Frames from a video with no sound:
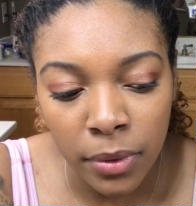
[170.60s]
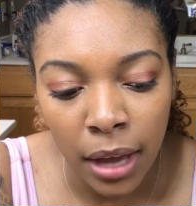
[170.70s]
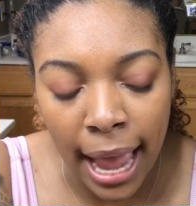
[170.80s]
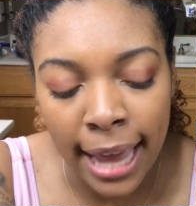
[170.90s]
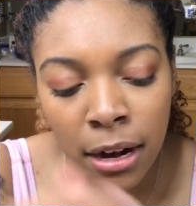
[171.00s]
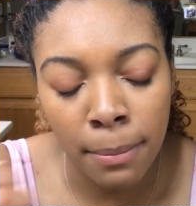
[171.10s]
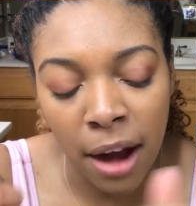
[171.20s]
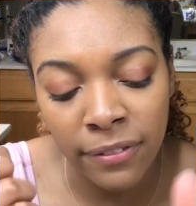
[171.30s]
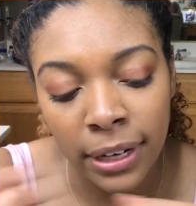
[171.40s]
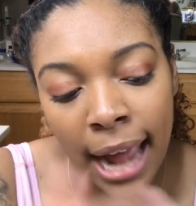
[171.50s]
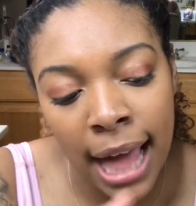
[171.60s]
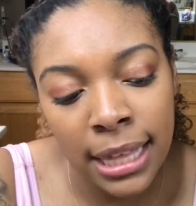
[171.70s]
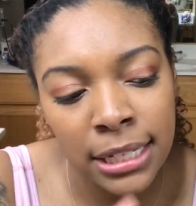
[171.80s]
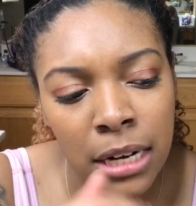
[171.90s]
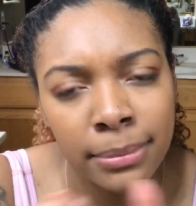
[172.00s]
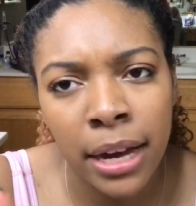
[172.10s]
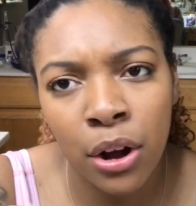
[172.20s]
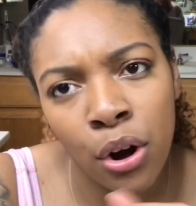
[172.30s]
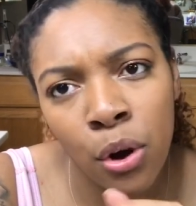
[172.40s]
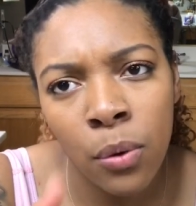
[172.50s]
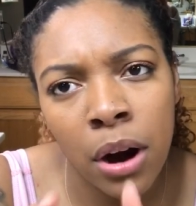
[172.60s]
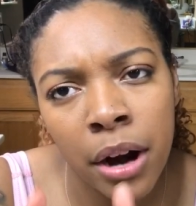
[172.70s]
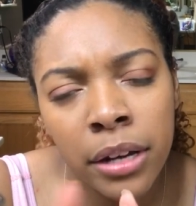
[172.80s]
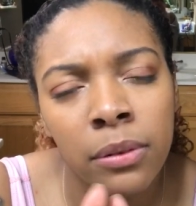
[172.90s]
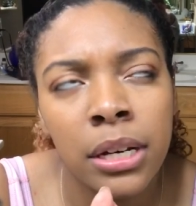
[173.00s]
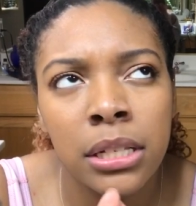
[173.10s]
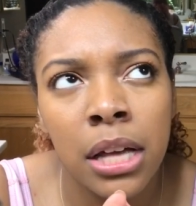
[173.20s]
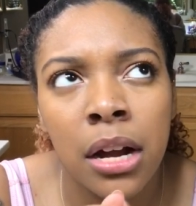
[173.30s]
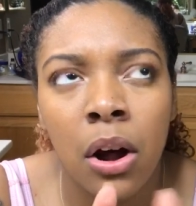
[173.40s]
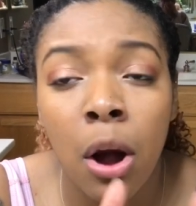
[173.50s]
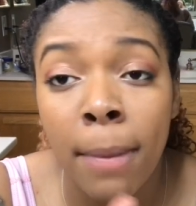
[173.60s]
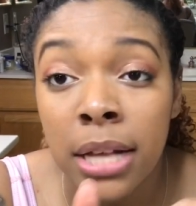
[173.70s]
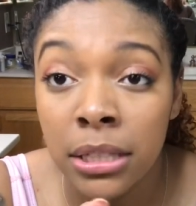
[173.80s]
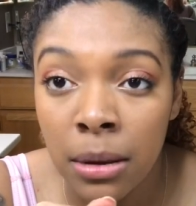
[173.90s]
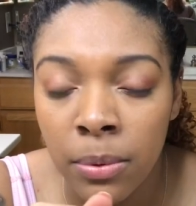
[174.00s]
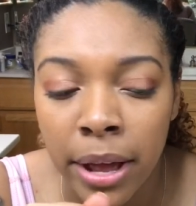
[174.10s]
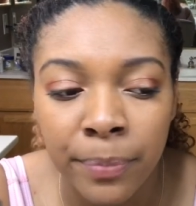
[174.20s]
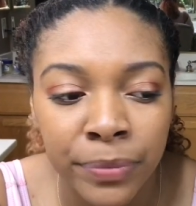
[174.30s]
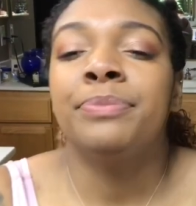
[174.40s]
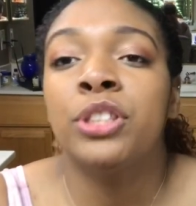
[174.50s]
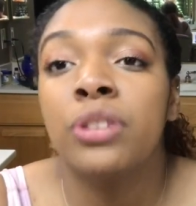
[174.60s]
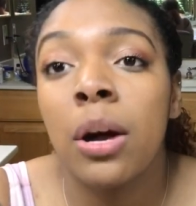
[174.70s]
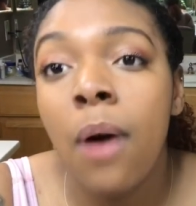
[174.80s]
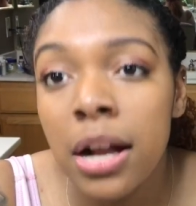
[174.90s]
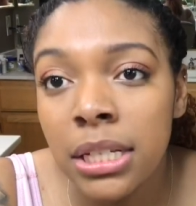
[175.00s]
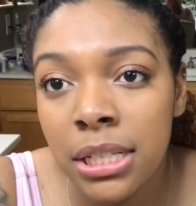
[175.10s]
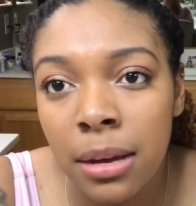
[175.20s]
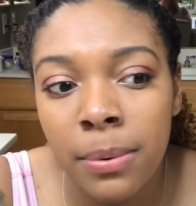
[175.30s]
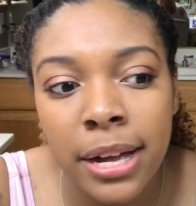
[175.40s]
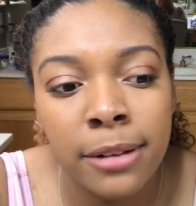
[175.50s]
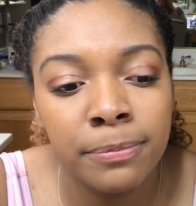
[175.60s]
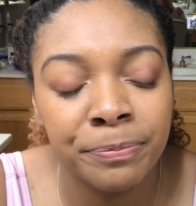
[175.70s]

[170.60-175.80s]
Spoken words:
I hit up my friend Alex and I'm like, oh, where are you? And he's like, oh, I'm at Subway. So I walked to Subway,